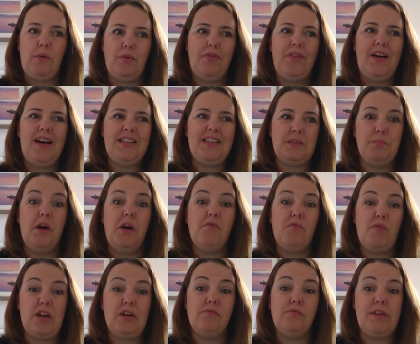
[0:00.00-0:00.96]
that's my
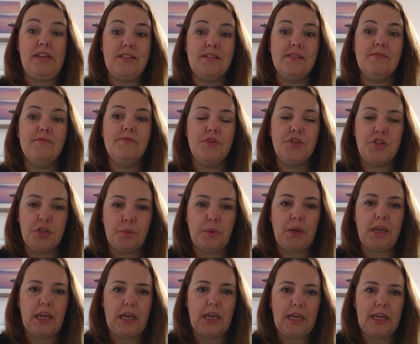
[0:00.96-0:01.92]
real reason for doing
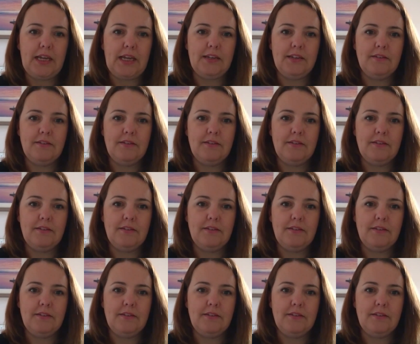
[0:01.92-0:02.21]
it,